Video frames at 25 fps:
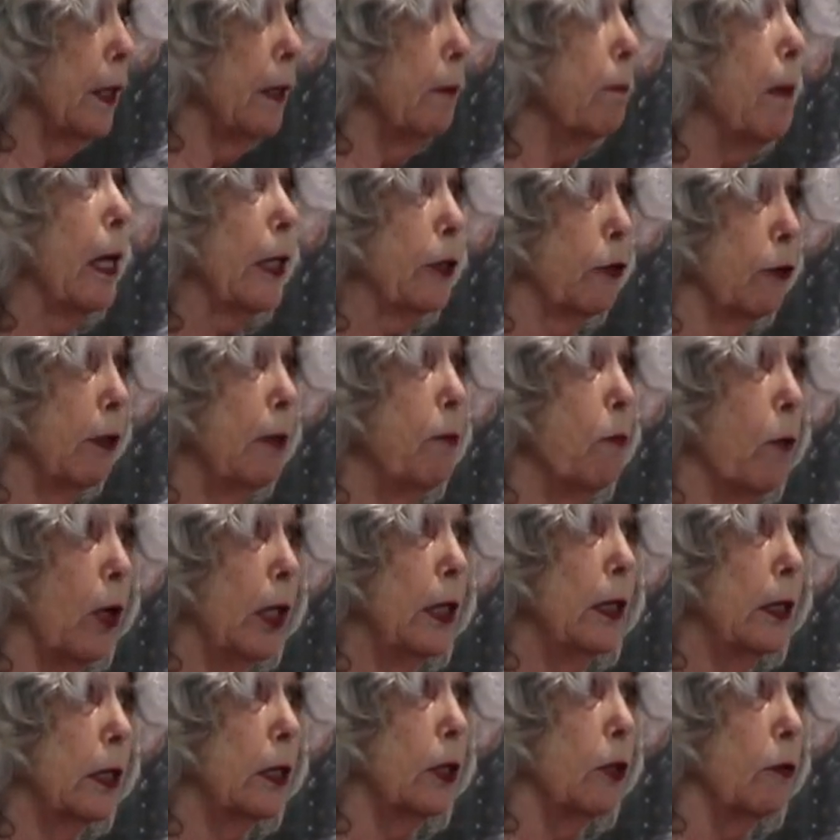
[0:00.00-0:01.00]
my dream
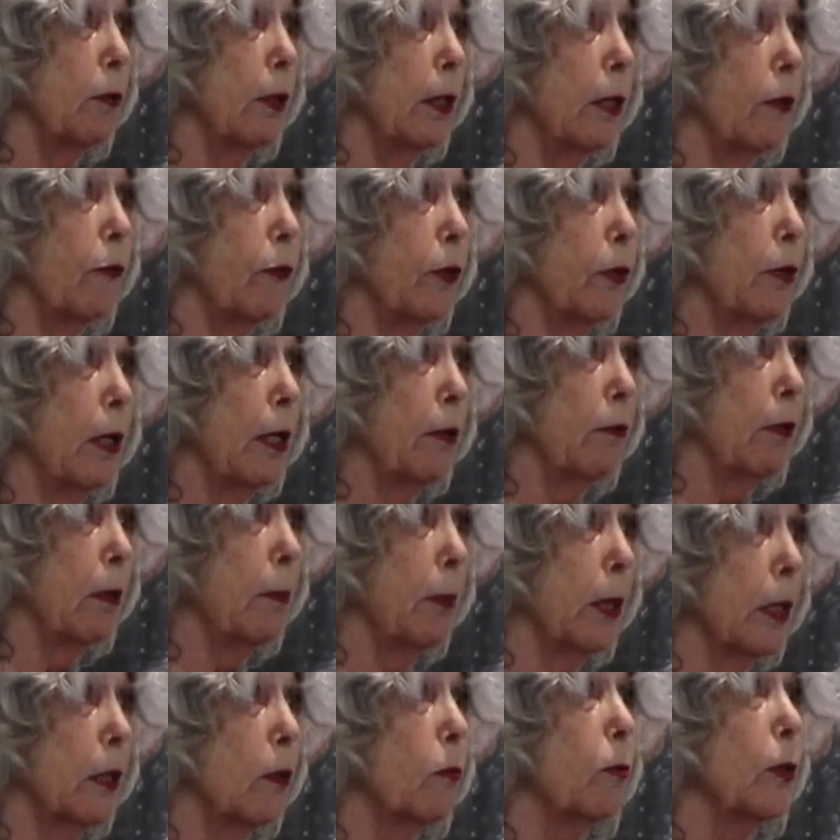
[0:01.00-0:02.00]
was to interview Henry
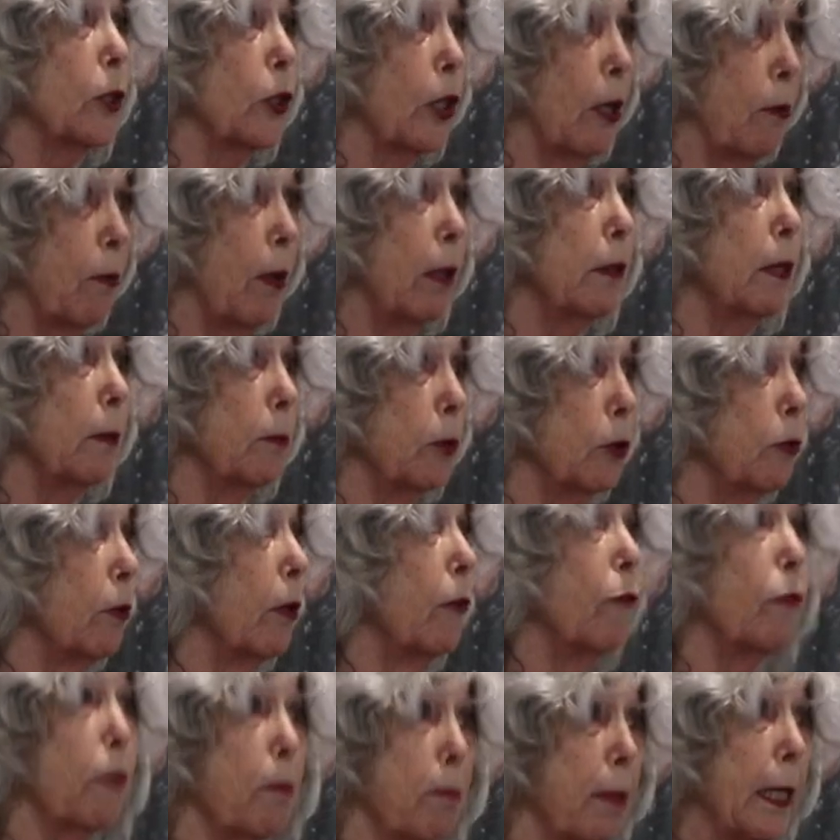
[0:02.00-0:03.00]
Miller, which I wound up doing
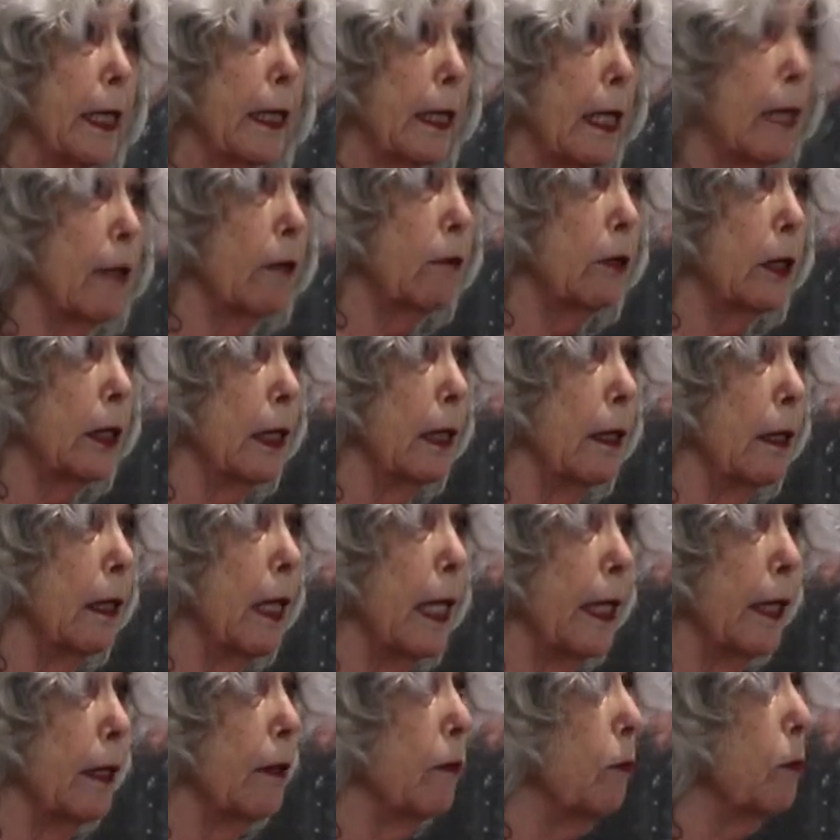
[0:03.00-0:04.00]
for Penthouse, and
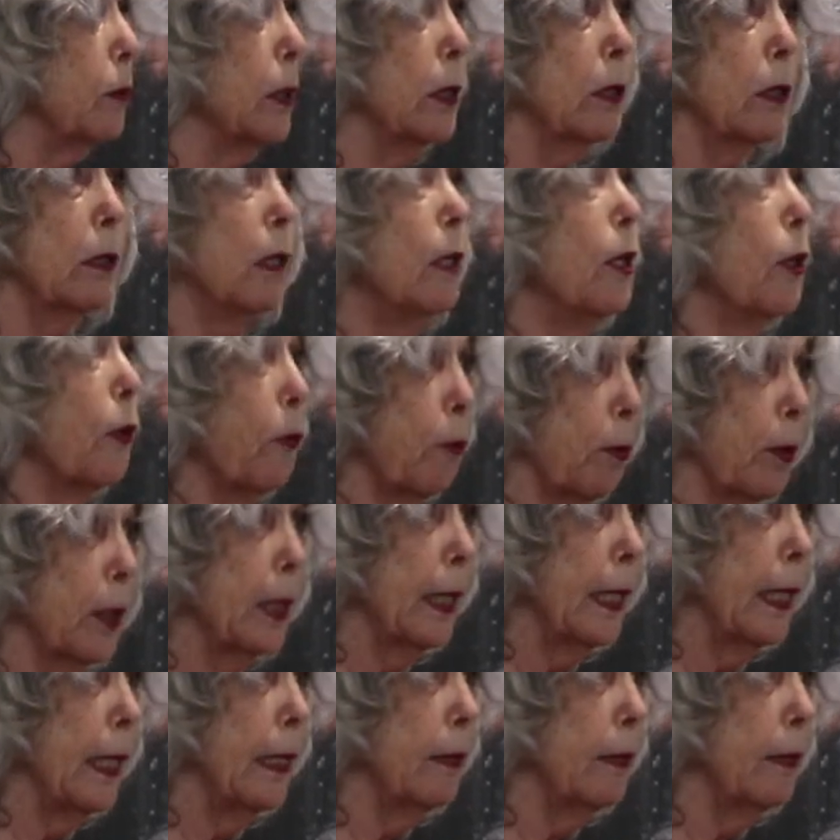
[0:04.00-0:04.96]
it was thrilling,